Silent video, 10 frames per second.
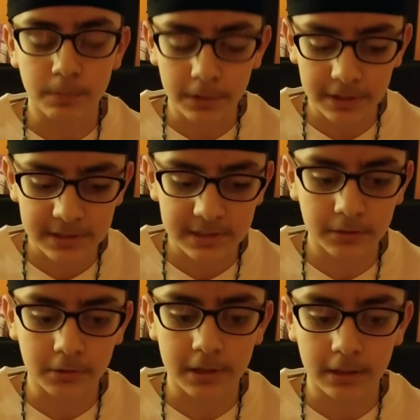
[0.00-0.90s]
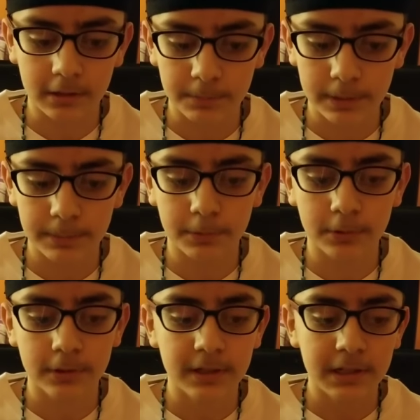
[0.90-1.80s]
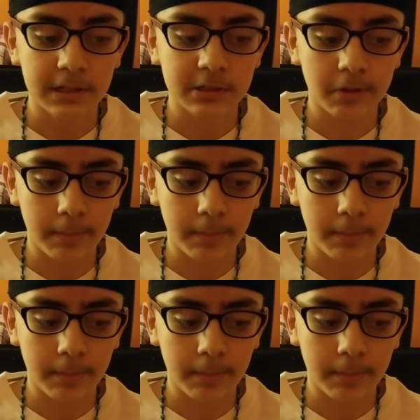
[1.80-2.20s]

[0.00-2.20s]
but it's still killing people. So my